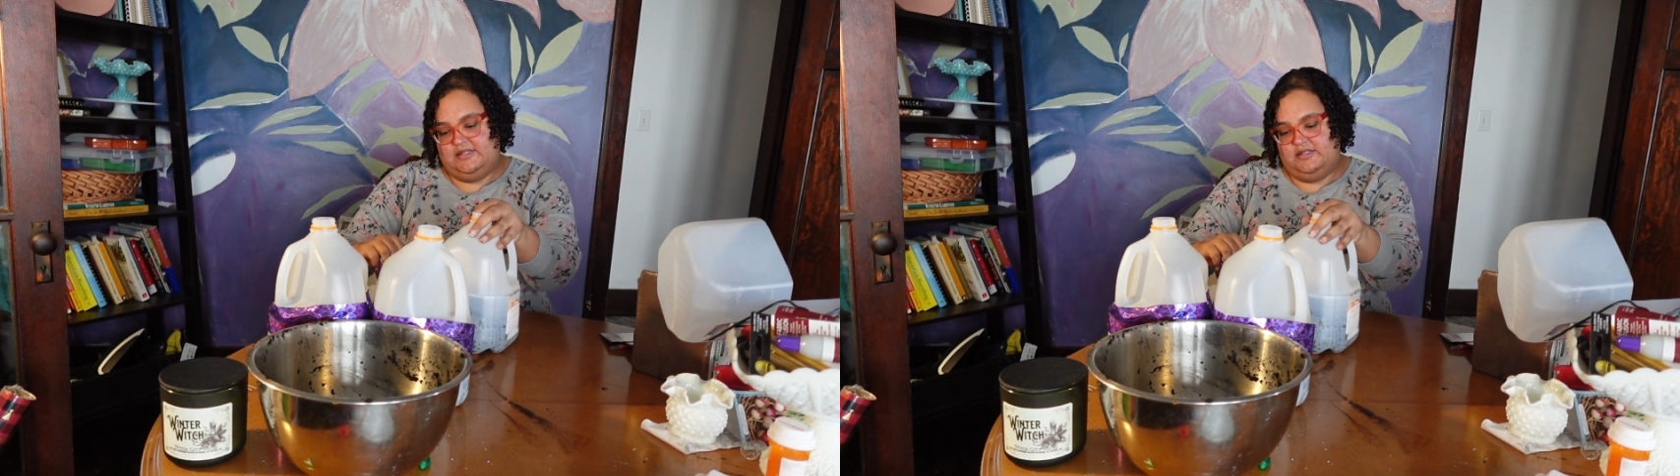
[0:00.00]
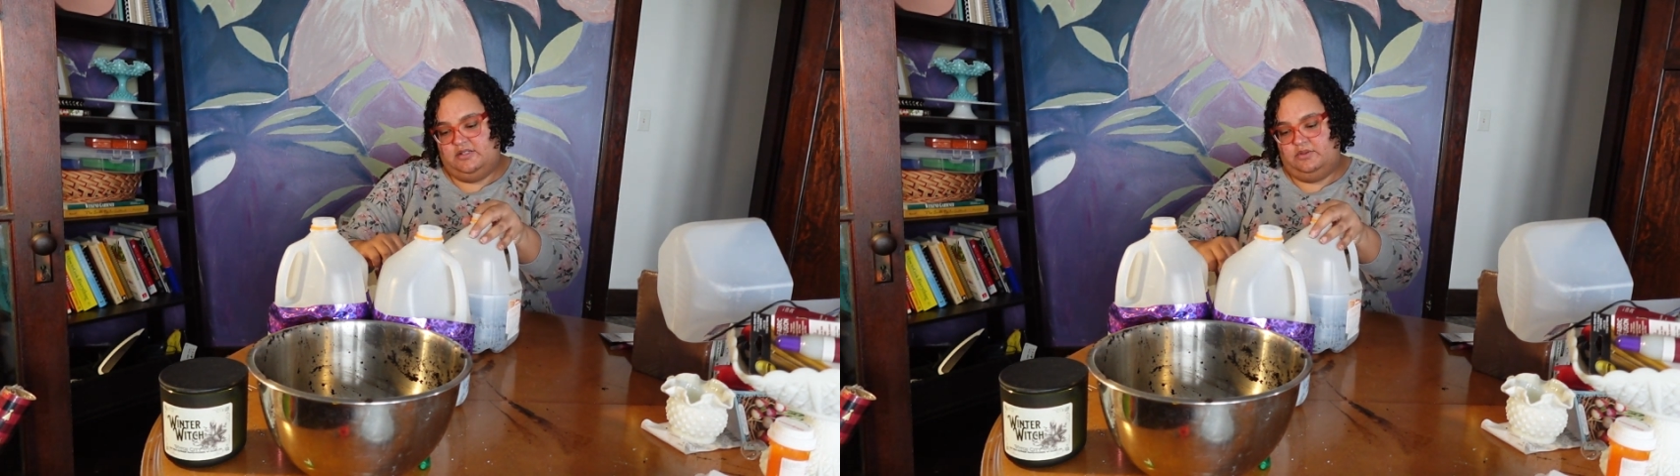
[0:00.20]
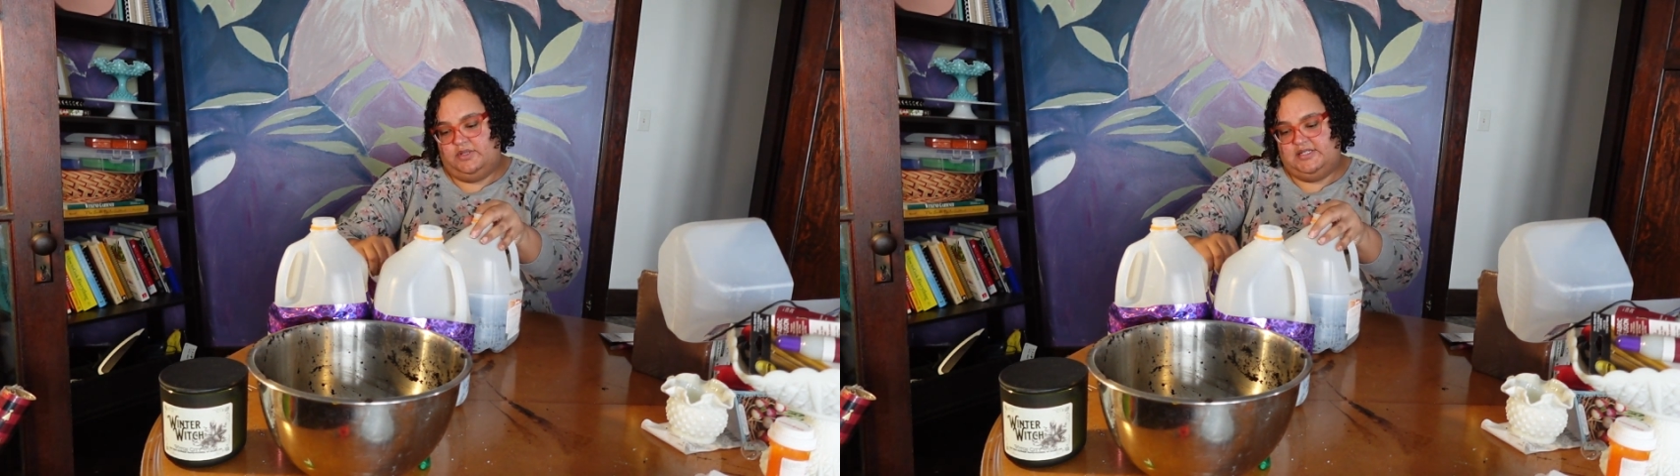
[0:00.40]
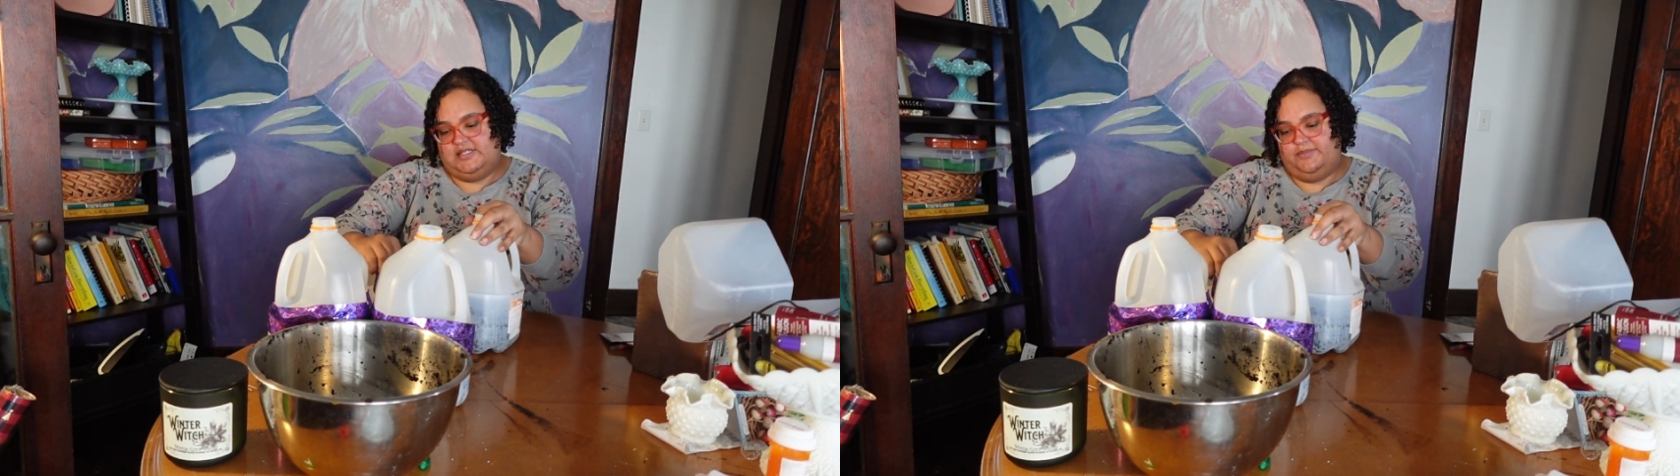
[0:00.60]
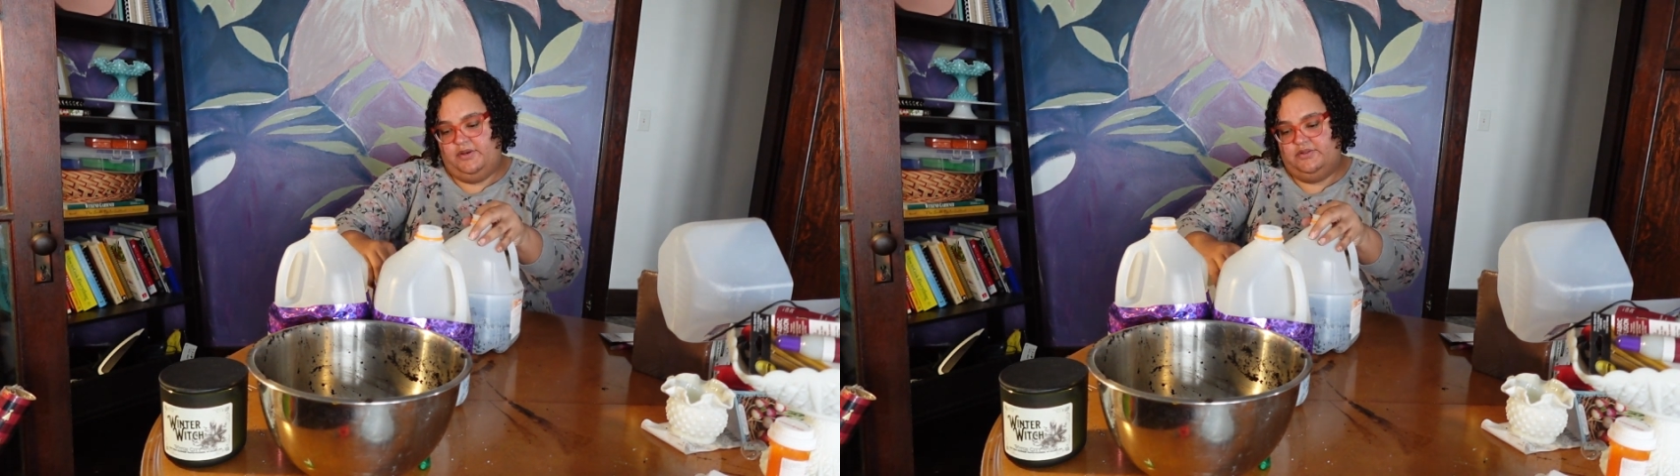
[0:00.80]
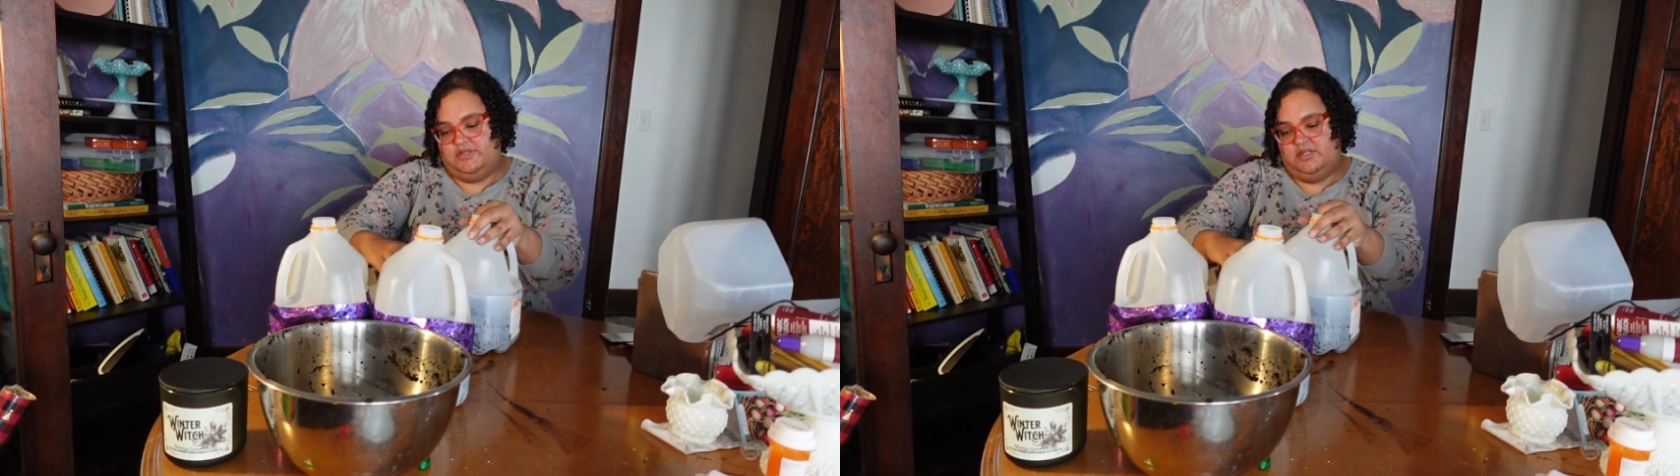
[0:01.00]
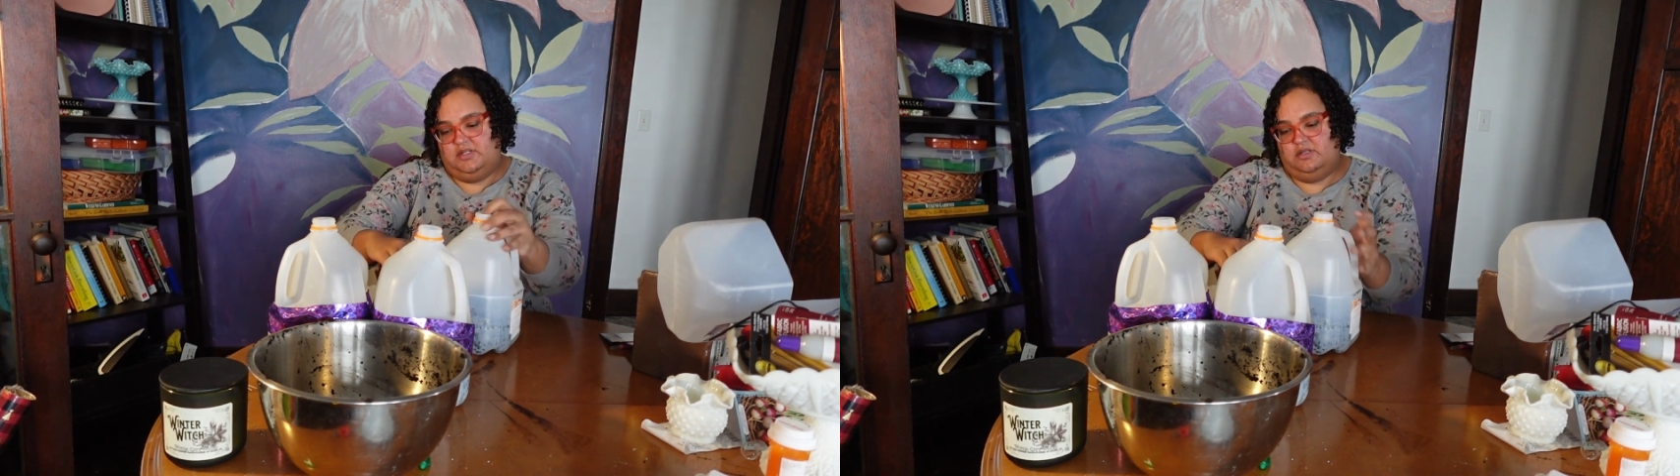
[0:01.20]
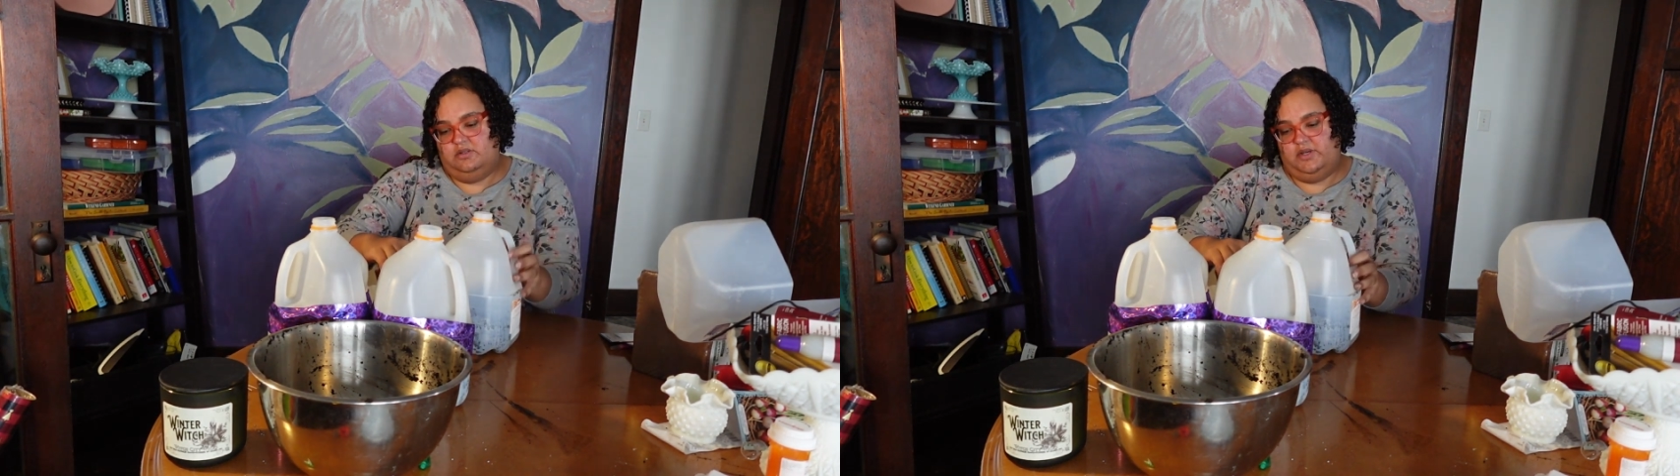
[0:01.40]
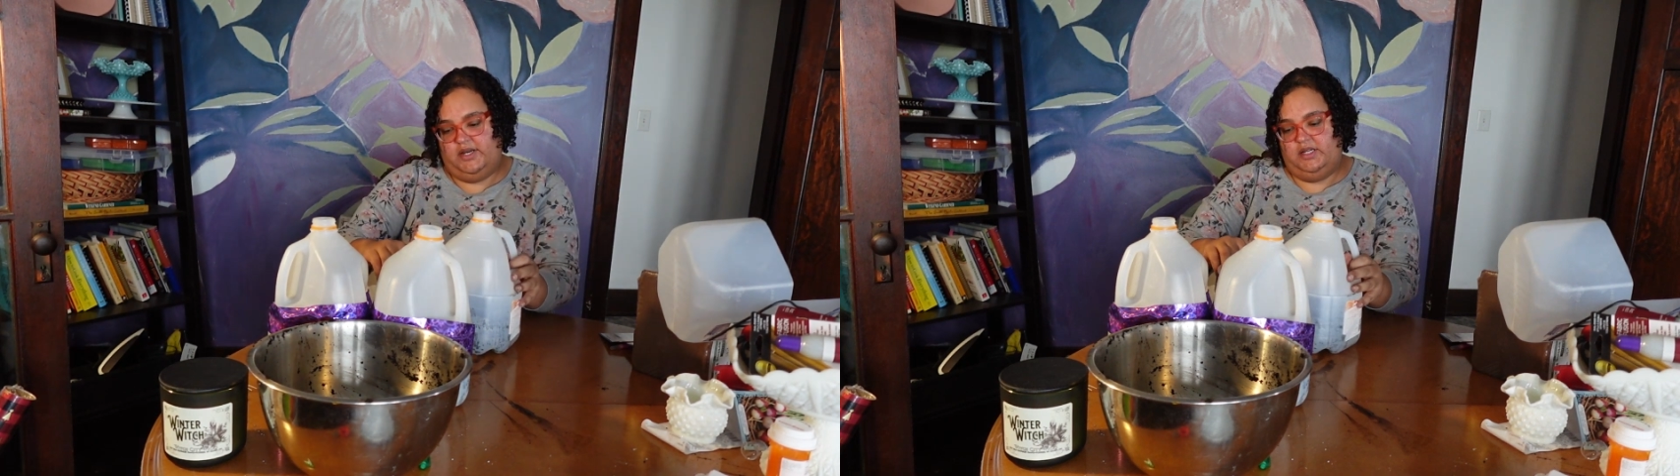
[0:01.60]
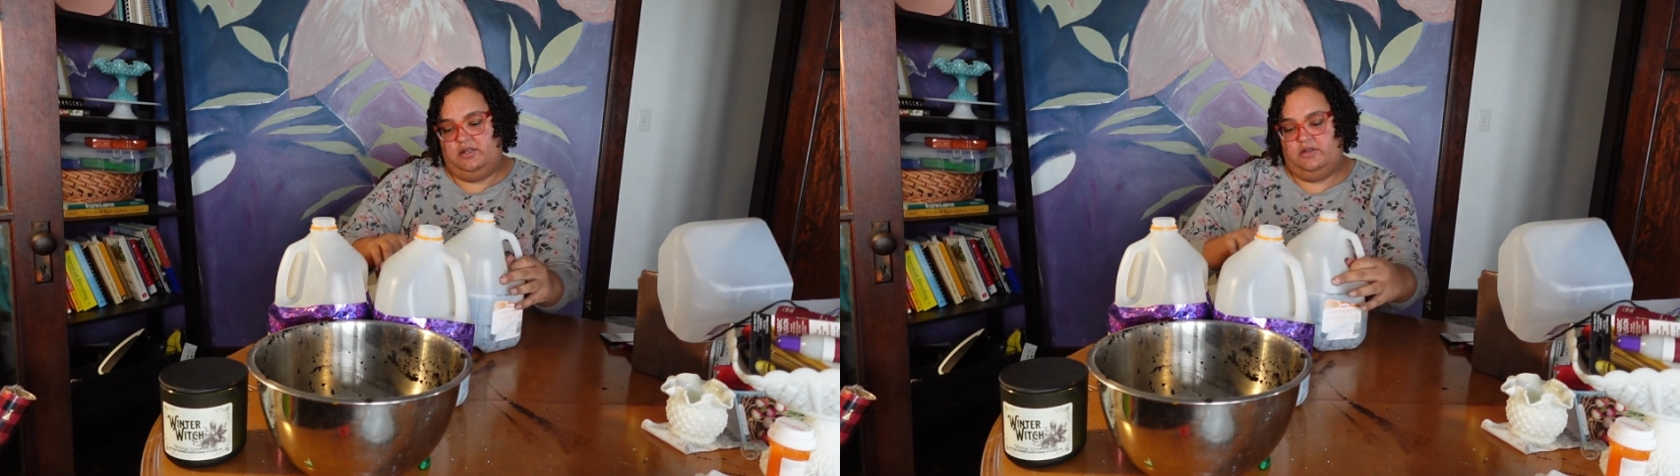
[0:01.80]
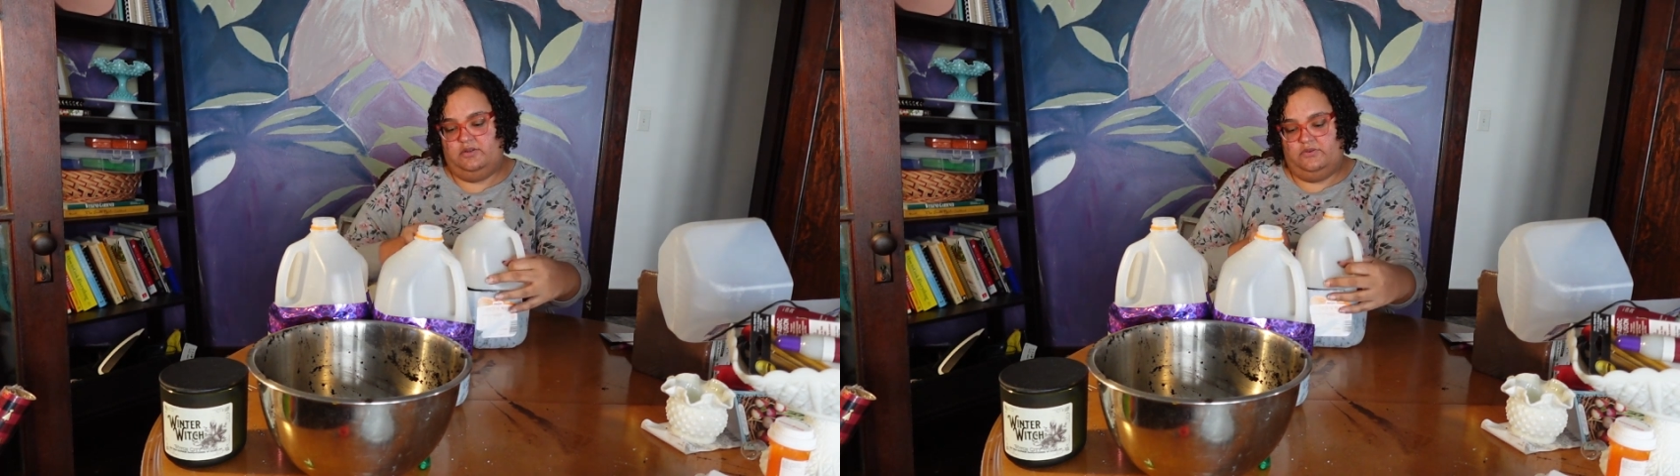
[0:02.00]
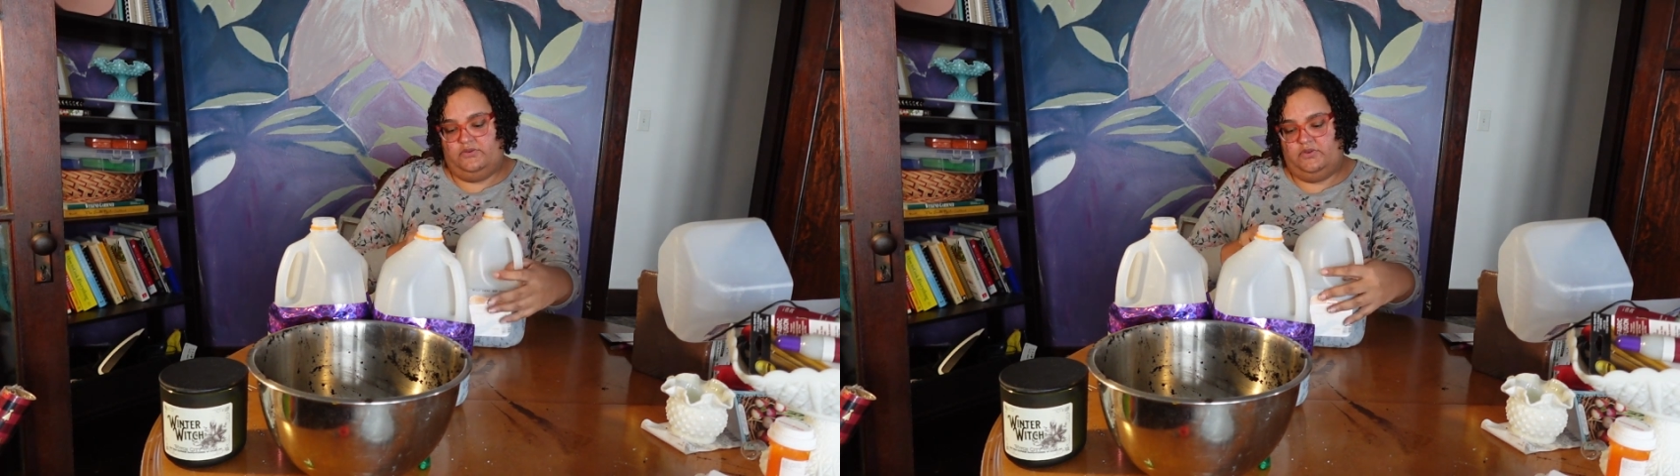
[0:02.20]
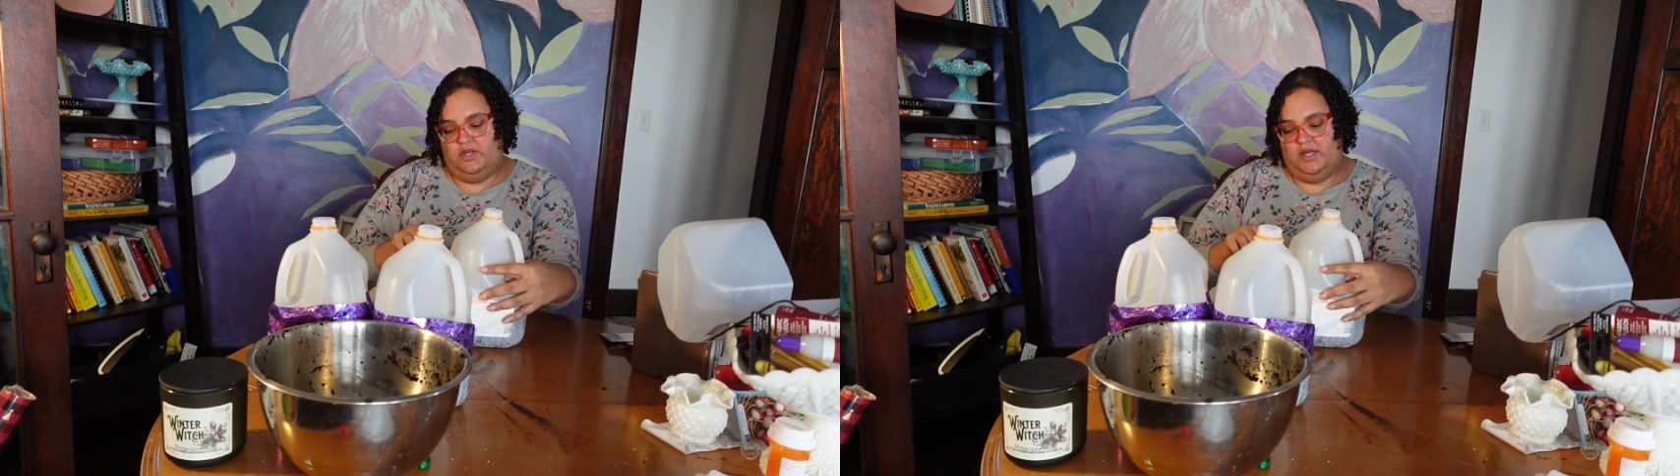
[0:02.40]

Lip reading: to do what it's supposed to do, kind of.